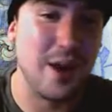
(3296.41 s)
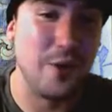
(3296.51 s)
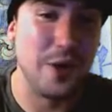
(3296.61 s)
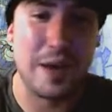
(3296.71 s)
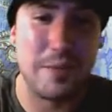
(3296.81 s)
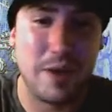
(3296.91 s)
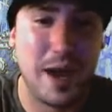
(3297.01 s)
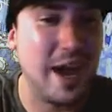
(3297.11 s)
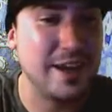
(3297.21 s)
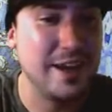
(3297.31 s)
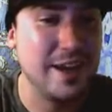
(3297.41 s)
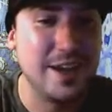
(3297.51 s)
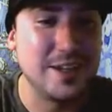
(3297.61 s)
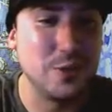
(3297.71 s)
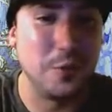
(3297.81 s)
I want to get back
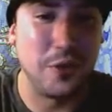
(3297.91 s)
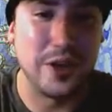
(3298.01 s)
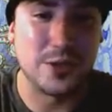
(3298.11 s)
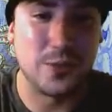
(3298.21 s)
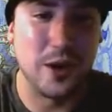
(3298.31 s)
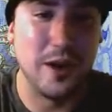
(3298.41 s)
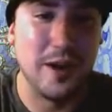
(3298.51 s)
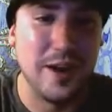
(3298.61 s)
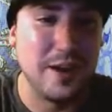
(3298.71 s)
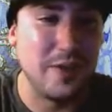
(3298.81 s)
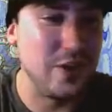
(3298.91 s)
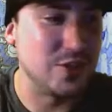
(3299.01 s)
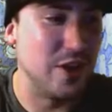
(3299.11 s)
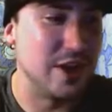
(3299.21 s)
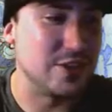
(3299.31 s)
to a place where
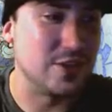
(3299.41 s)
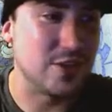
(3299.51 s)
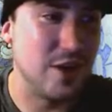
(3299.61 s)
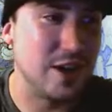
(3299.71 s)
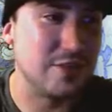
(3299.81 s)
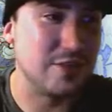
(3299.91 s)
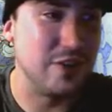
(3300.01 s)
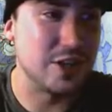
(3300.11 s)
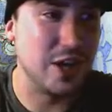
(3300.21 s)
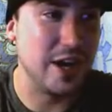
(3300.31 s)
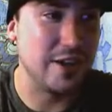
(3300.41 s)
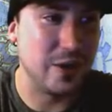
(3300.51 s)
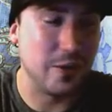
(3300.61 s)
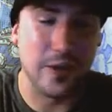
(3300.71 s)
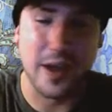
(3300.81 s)
these racers crossed the finish line and
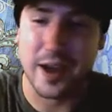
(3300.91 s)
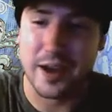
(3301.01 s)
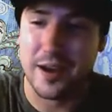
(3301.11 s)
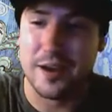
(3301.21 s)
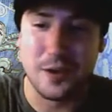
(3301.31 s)
they were like,